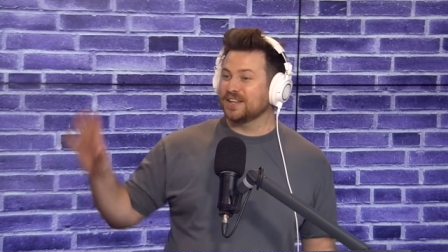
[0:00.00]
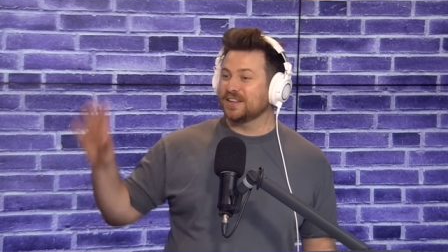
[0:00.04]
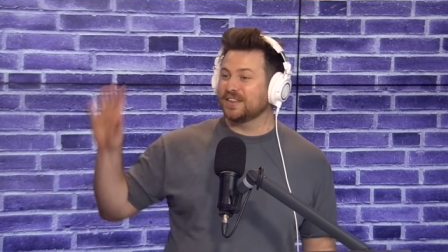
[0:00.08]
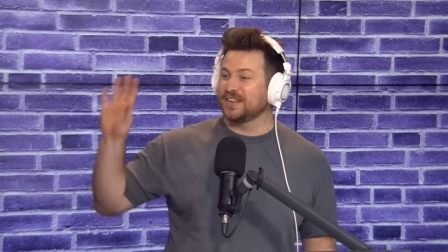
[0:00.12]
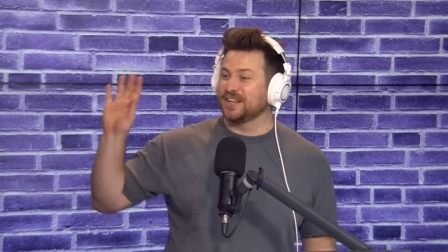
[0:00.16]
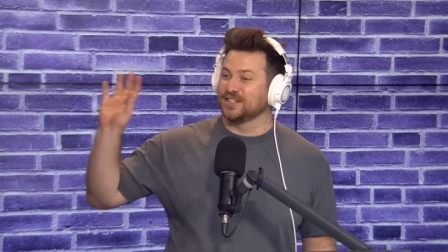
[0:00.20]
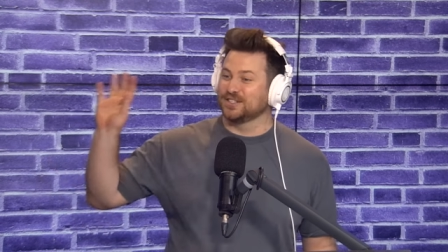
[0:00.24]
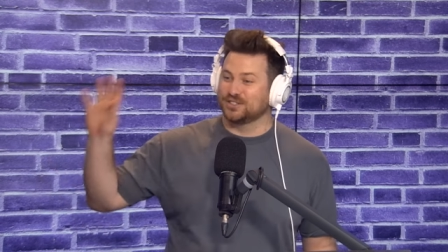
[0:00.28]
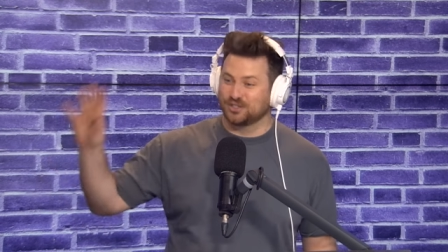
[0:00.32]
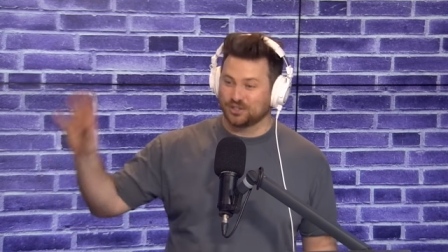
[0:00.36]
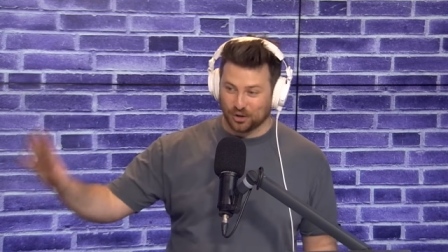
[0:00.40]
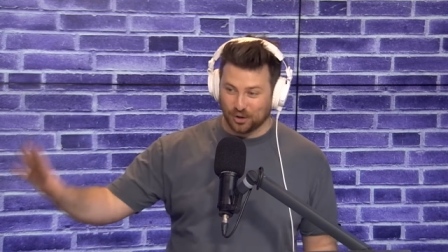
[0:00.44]

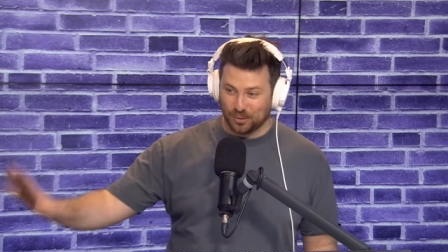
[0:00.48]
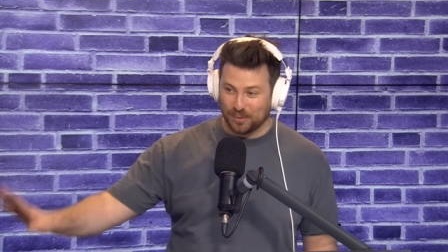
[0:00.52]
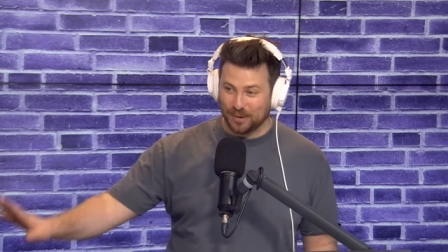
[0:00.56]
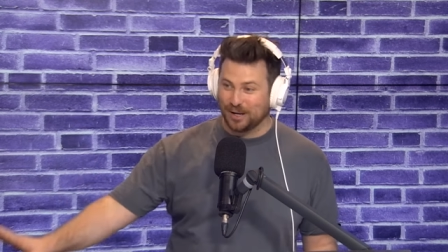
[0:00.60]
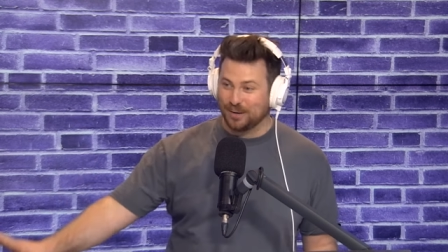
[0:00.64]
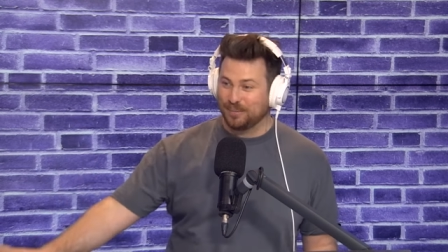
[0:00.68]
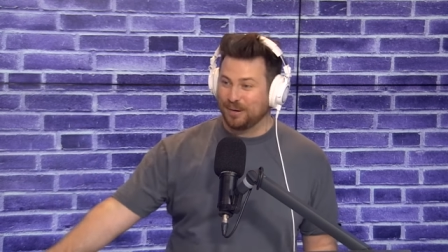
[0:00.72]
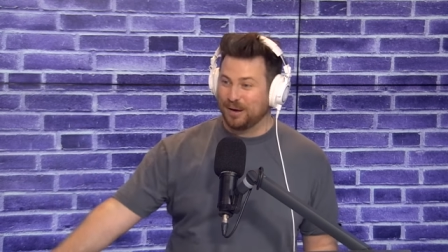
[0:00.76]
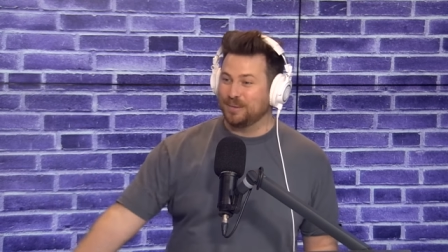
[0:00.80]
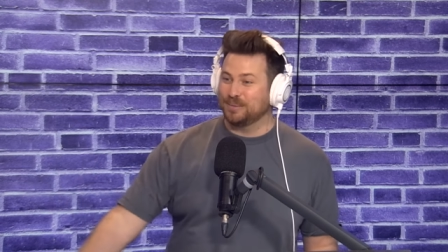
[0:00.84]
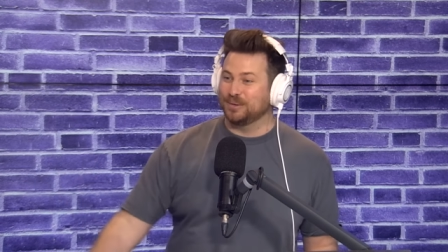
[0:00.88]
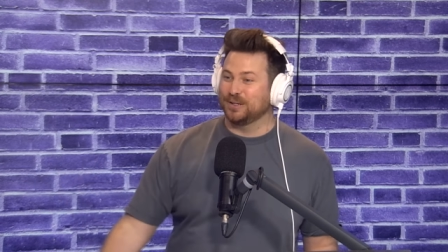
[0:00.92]
there's too many
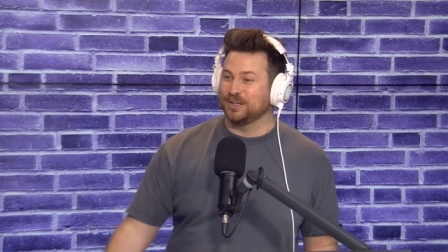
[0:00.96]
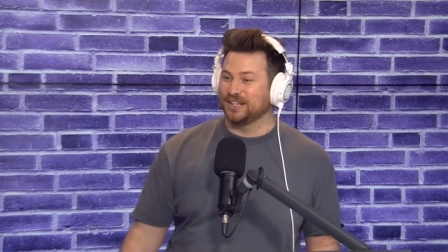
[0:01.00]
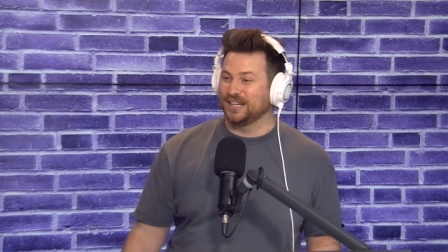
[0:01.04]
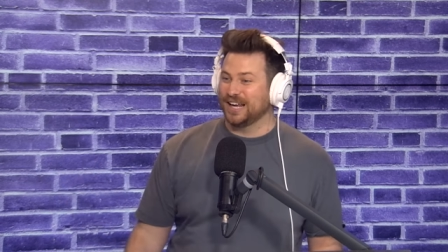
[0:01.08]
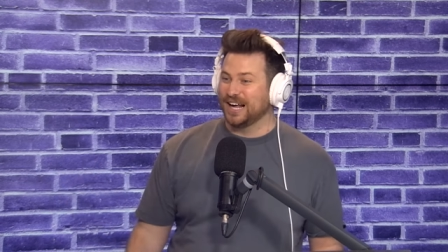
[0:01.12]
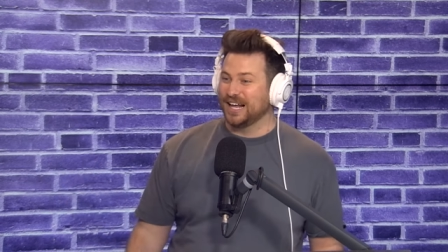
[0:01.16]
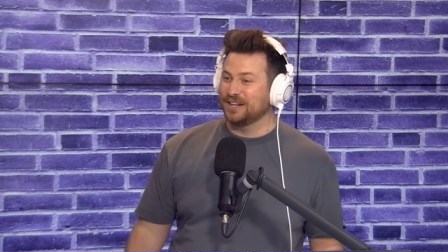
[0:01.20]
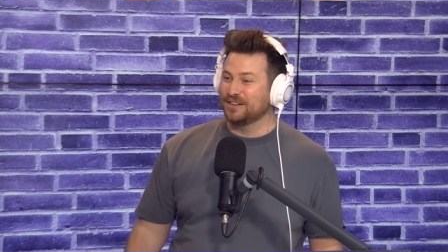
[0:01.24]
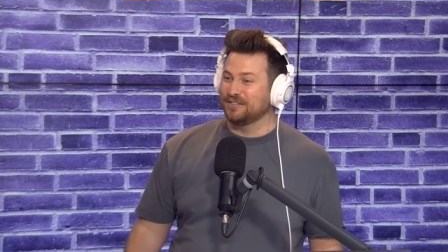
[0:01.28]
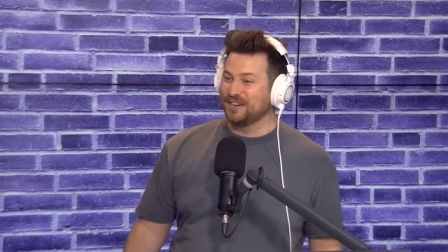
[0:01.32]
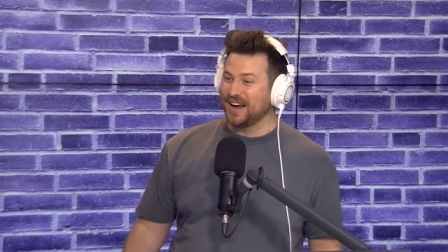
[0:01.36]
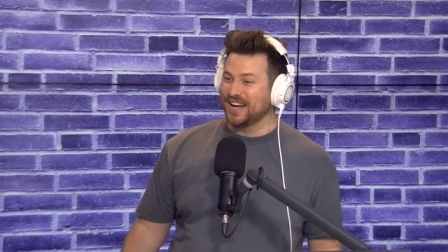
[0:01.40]
people in the
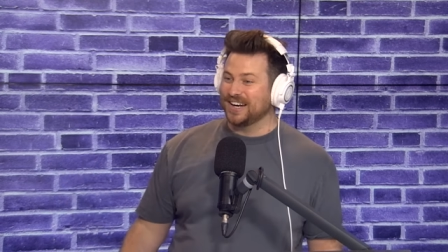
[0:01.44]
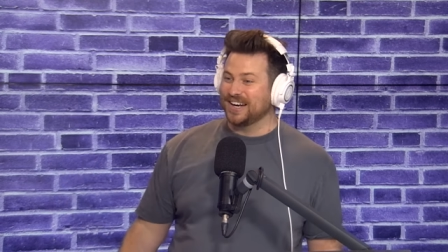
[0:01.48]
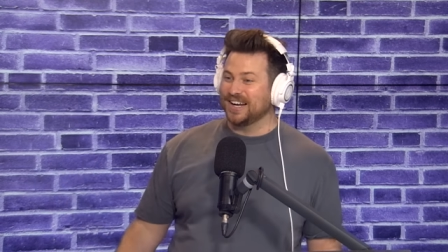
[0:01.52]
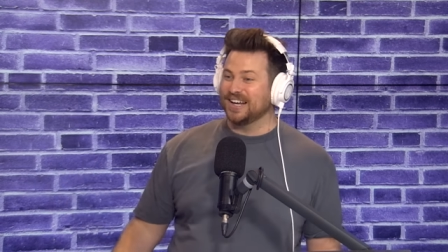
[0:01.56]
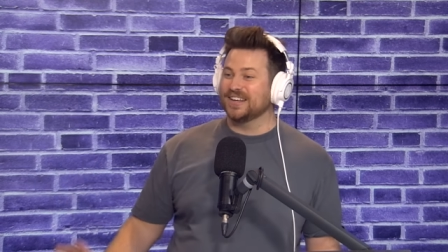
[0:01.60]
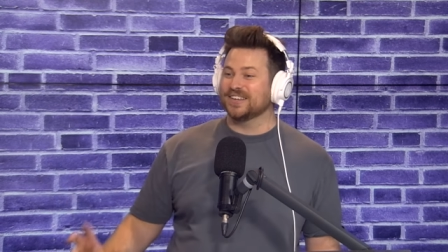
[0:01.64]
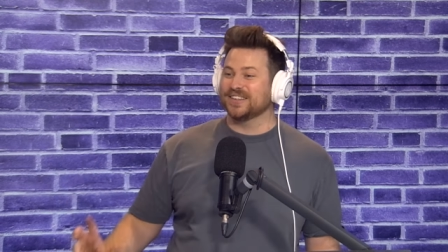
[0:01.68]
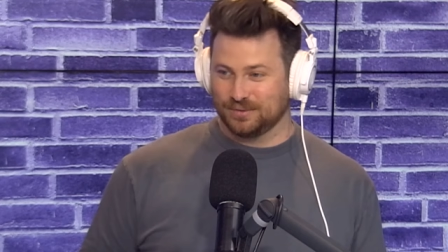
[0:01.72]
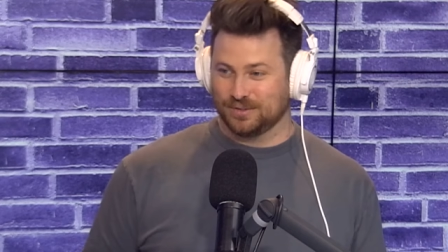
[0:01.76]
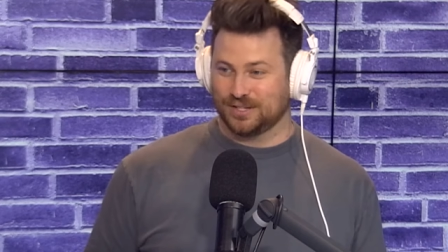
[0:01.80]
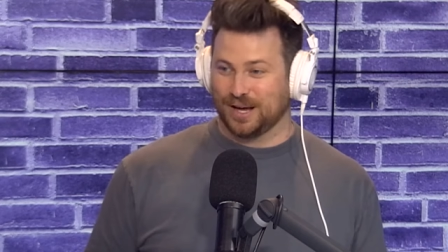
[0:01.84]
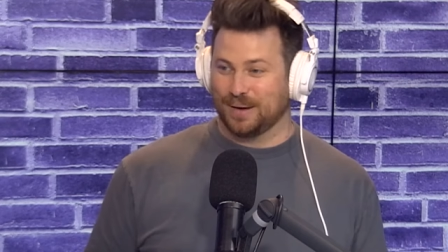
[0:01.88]

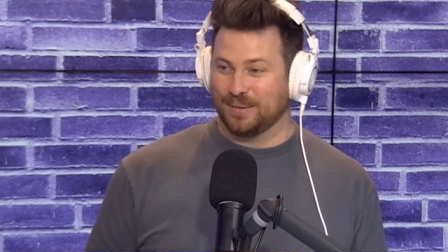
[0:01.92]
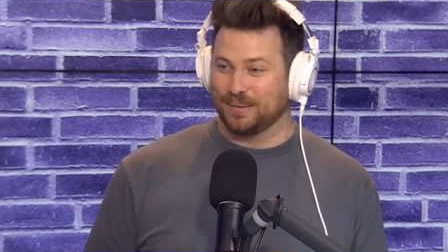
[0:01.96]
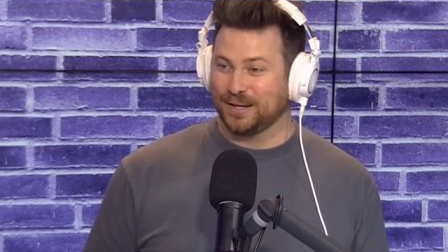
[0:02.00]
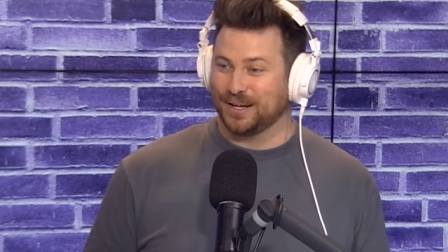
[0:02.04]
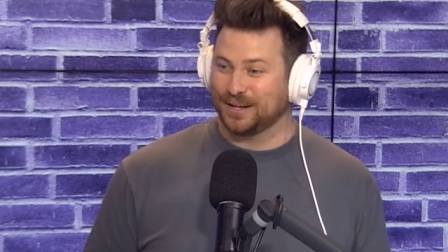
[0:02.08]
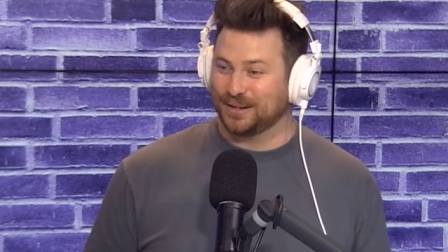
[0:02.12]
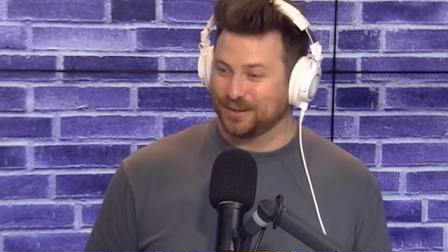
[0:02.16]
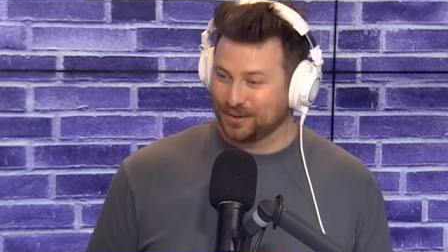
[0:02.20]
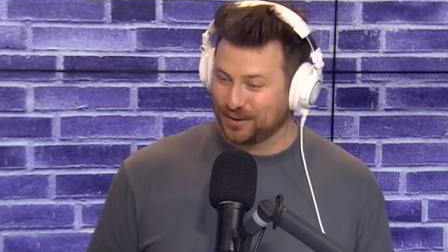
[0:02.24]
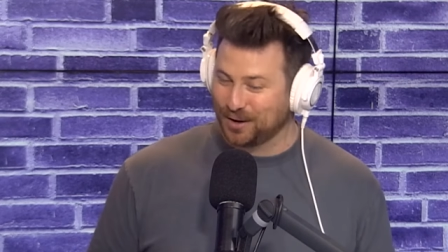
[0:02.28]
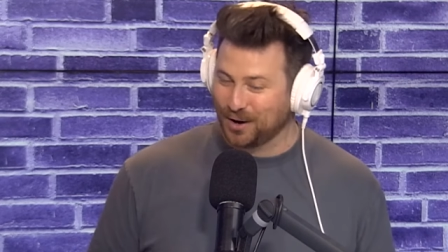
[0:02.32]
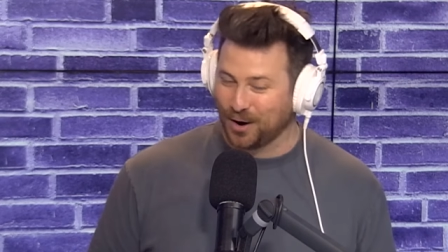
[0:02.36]
elevator. Something
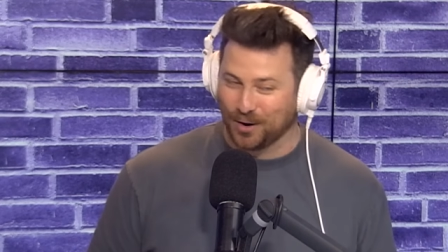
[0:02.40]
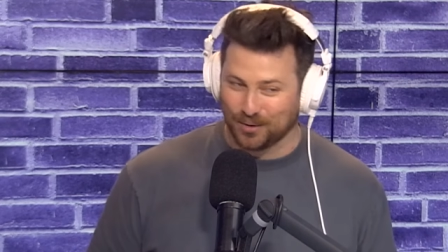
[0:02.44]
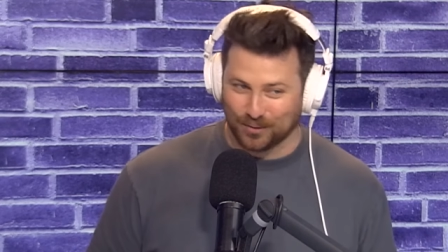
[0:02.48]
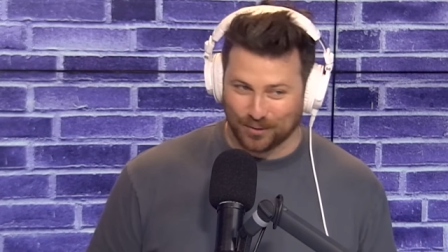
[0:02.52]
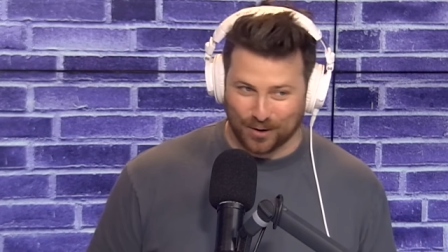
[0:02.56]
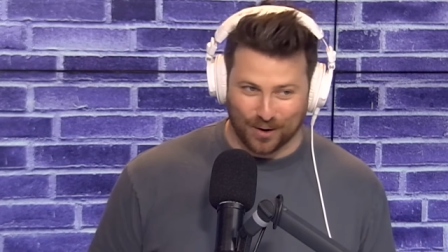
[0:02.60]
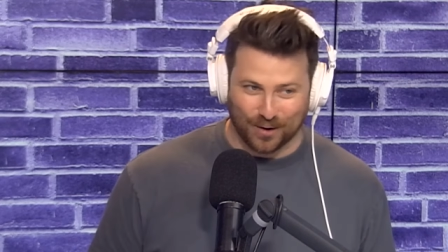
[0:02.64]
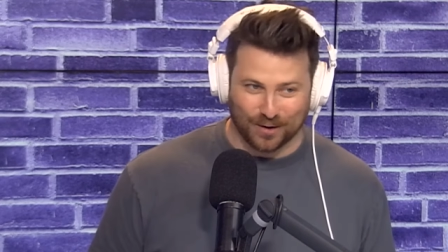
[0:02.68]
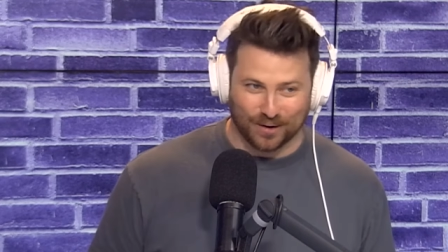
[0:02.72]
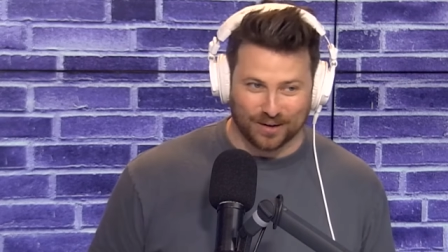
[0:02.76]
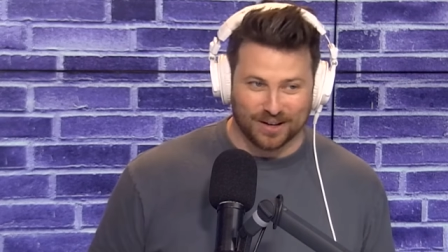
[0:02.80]
could go wrong.